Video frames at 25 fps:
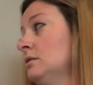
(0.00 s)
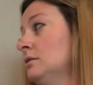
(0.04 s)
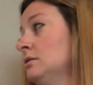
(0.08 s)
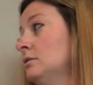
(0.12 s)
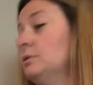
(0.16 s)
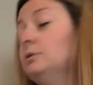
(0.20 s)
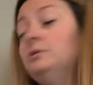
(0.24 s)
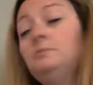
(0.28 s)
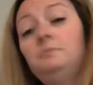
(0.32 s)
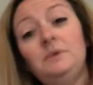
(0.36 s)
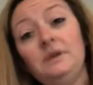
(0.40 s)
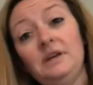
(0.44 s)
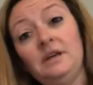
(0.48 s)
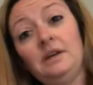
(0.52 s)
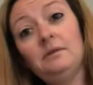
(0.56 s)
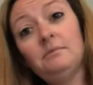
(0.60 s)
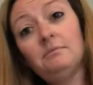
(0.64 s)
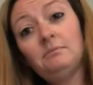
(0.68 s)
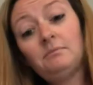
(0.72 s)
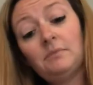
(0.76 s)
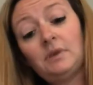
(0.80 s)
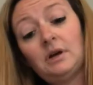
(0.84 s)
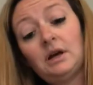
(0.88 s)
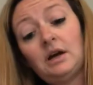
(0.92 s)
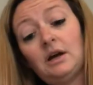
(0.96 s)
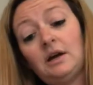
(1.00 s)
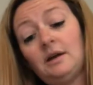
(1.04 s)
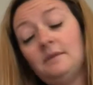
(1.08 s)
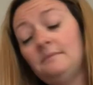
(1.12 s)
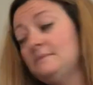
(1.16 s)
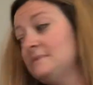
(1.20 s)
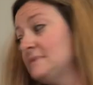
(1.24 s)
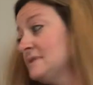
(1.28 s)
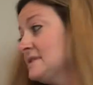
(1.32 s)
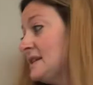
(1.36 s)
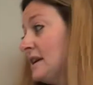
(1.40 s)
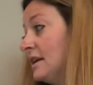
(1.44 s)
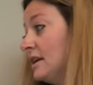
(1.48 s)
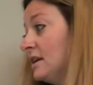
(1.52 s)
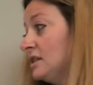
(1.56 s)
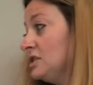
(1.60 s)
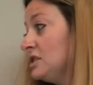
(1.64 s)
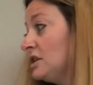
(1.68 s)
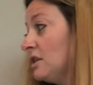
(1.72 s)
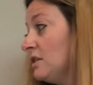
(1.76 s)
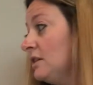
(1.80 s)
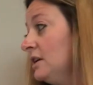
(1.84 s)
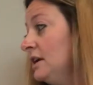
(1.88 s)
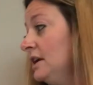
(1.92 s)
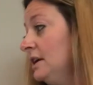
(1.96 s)
would be
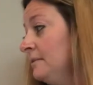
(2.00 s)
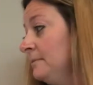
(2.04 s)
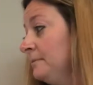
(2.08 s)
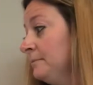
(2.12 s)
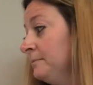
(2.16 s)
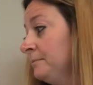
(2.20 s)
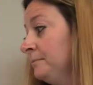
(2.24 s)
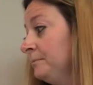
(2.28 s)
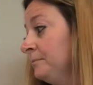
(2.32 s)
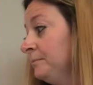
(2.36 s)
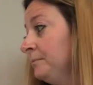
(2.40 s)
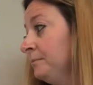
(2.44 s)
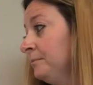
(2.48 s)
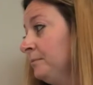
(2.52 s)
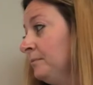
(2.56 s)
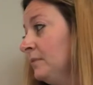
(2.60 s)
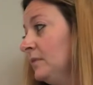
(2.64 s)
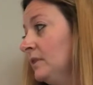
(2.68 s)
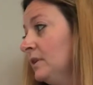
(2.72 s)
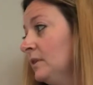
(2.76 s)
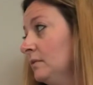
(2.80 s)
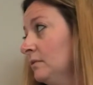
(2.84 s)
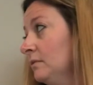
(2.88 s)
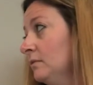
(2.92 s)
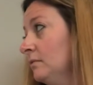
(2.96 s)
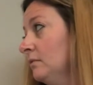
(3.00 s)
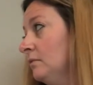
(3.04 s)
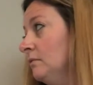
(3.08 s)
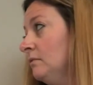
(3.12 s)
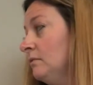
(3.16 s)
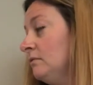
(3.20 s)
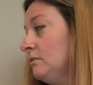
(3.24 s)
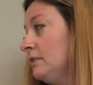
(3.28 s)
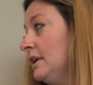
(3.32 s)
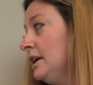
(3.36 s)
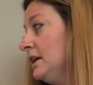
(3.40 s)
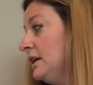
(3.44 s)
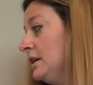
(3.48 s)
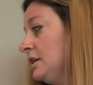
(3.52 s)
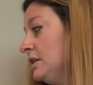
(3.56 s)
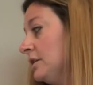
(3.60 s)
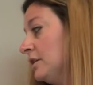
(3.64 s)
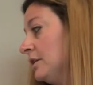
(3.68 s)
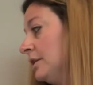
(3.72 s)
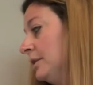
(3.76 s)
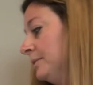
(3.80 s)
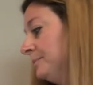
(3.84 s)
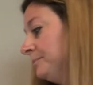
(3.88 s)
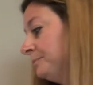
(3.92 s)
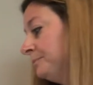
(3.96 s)
secondary right here.